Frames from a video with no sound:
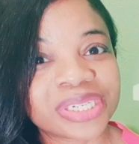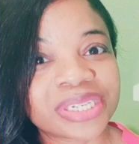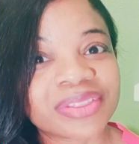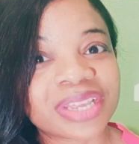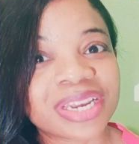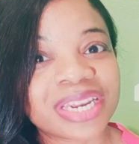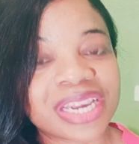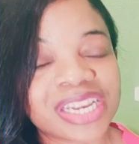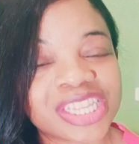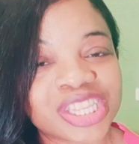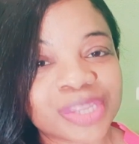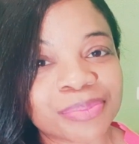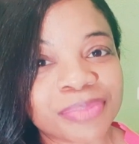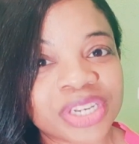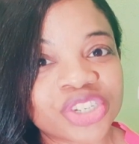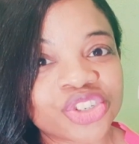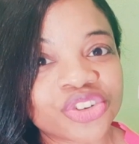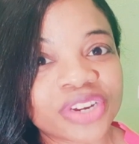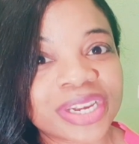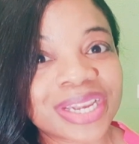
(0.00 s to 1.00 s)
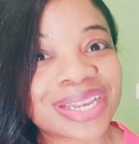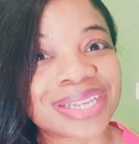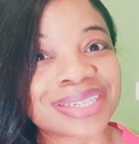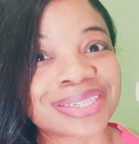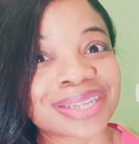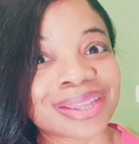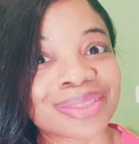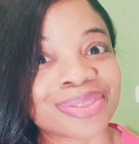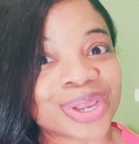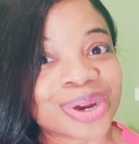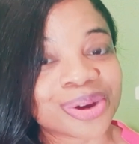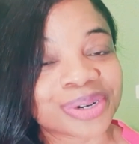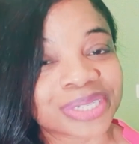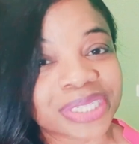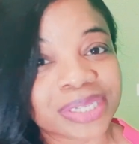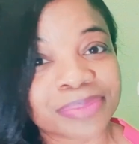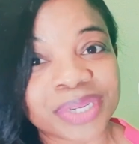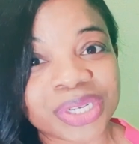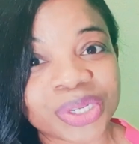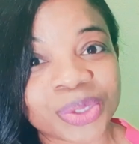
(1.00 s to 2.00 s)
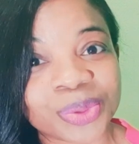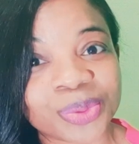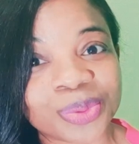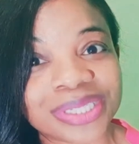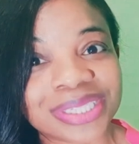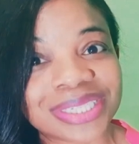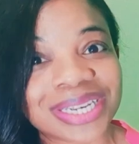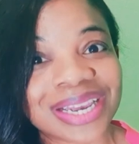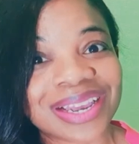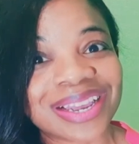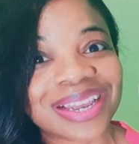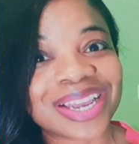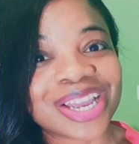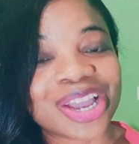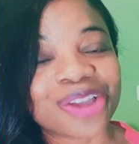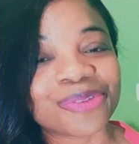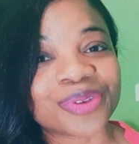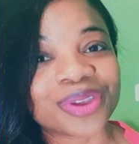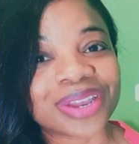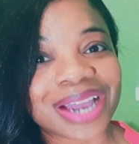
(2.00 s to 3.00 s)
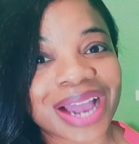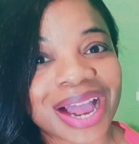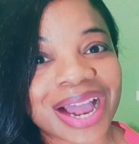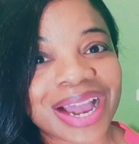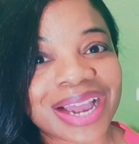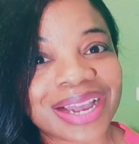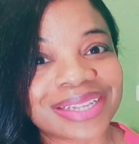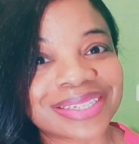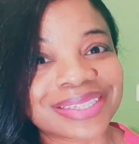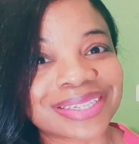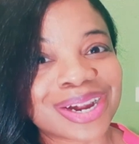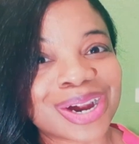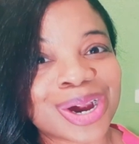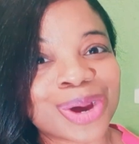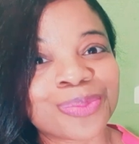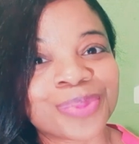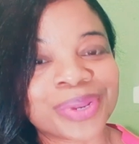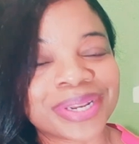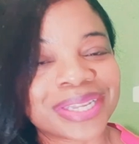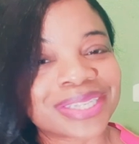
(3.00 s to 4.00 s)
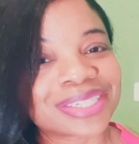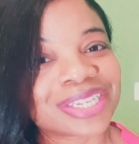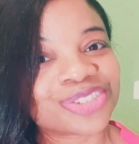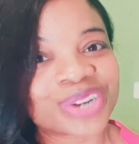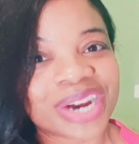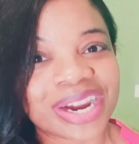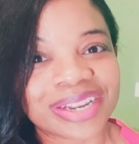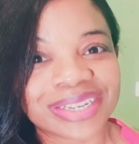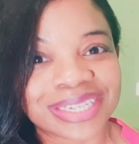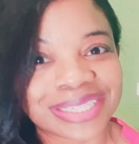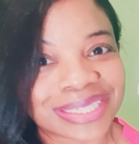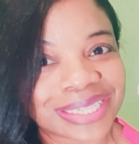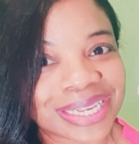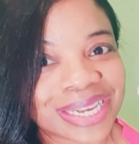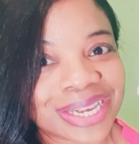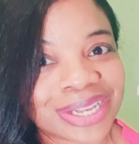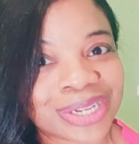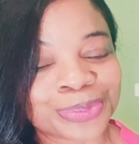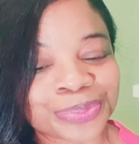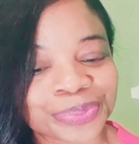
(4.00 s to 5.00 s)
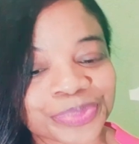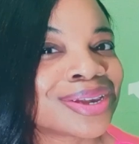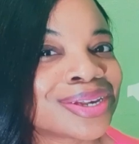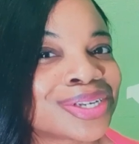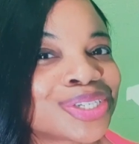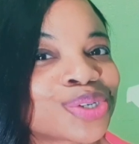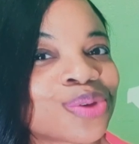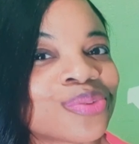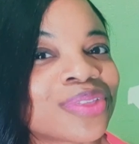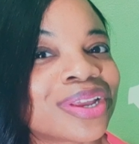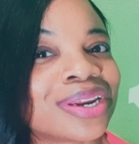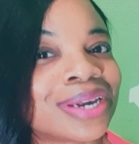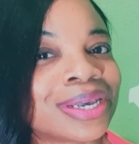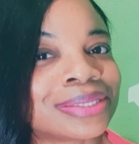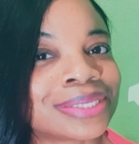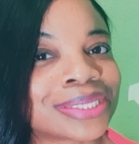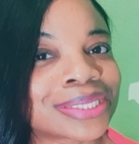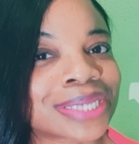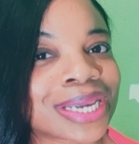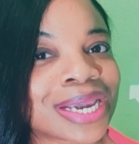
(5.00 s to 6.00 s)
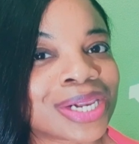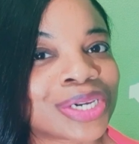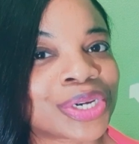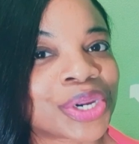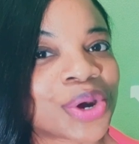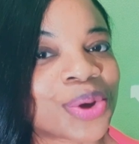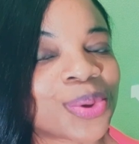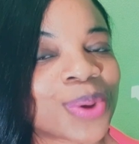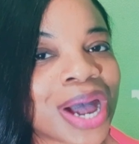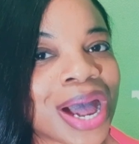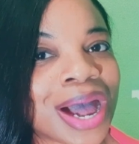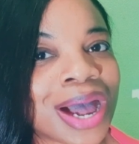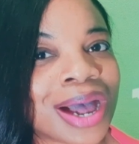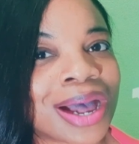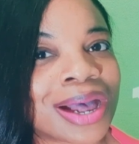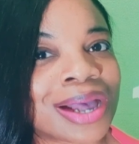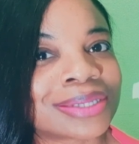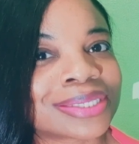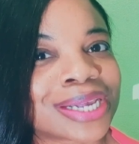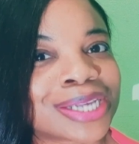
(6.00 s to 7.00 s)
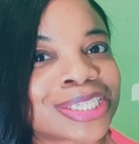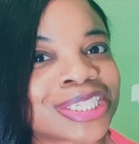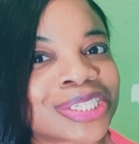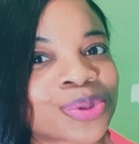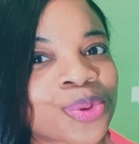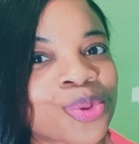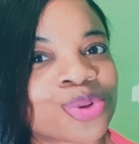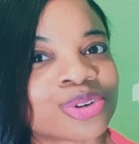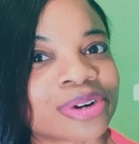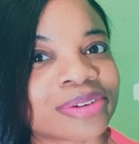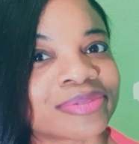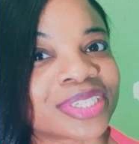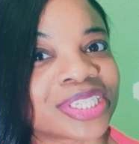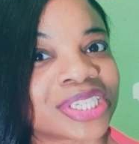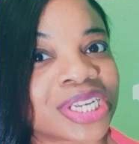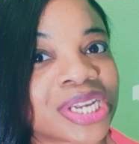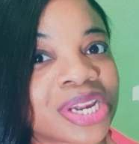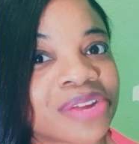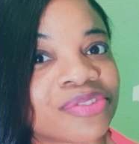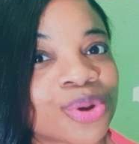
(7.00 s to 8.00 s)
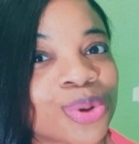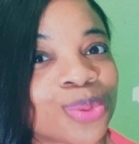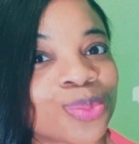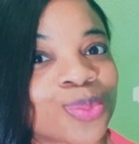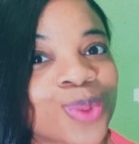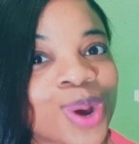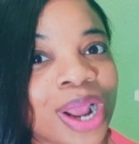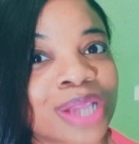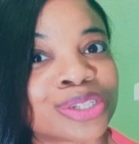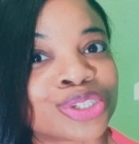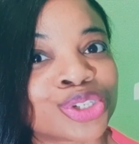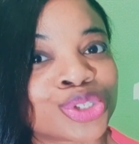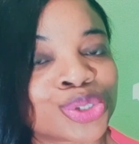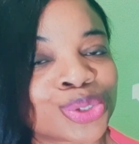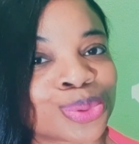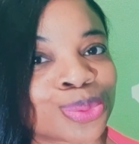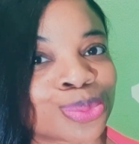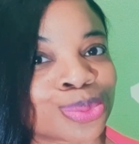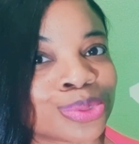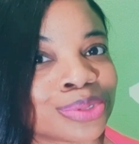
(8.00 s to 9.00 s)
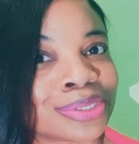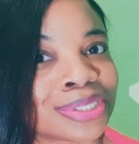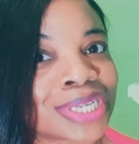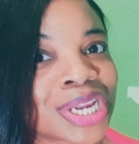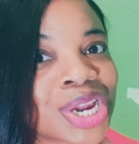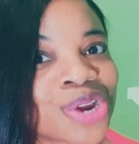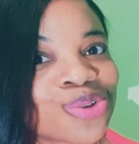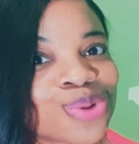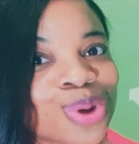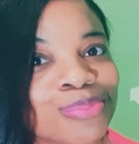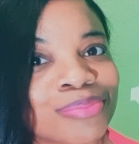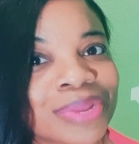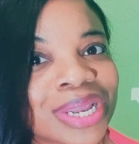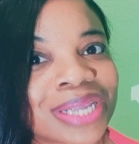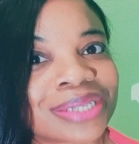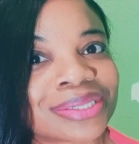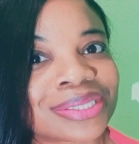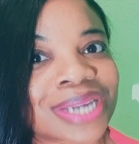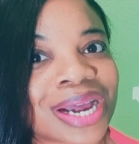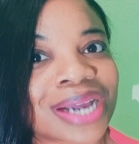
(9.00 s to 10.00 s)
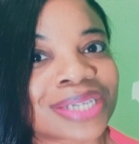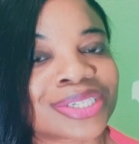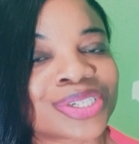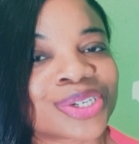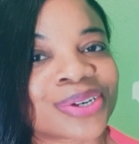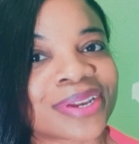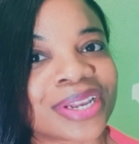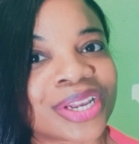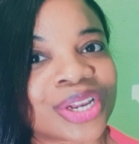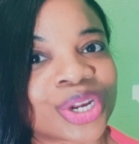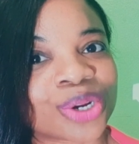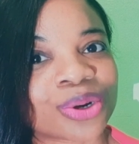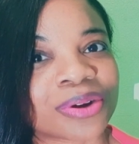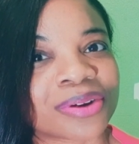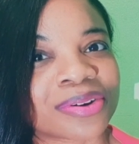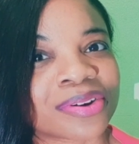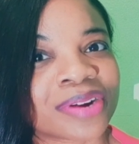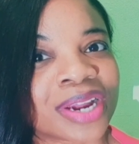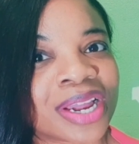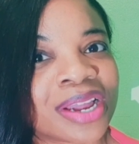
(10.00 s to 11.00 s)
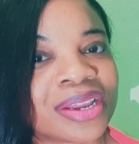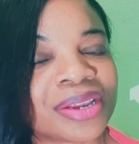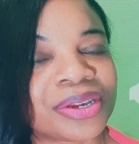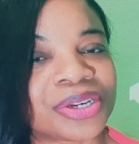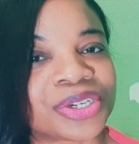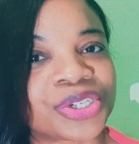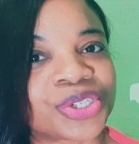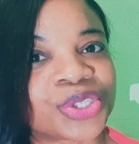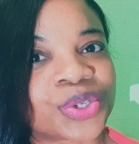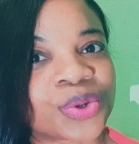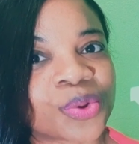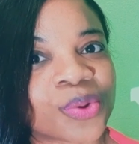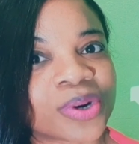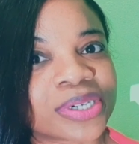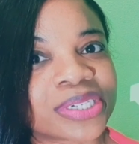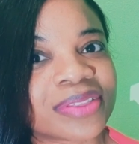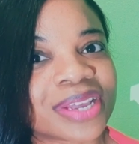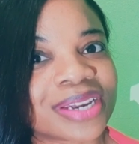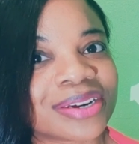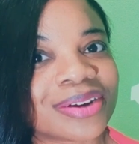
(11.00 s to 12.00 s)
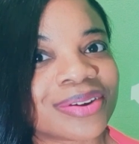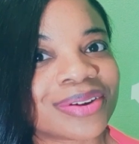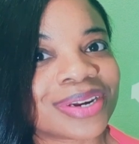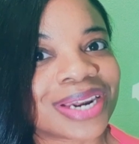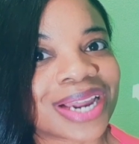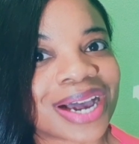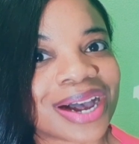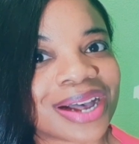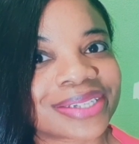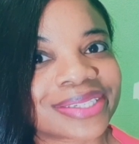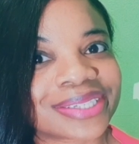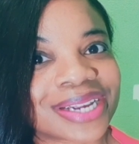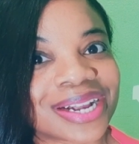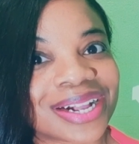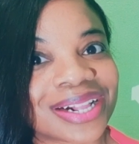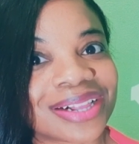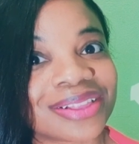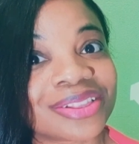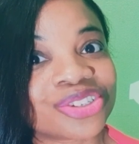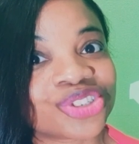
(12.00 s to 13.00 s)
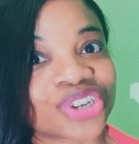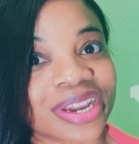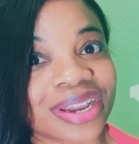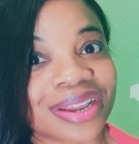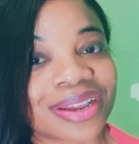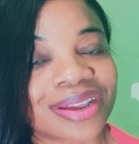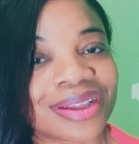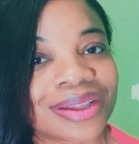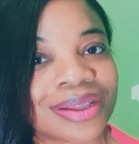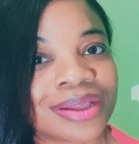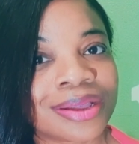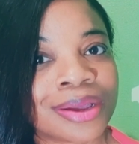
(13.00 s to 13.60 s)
But the length metric is there to be used if you guys are willing to try the scale. So the length scale now has a score of 0, 1, and 2. 0 means that your hair is shorter than your last health check.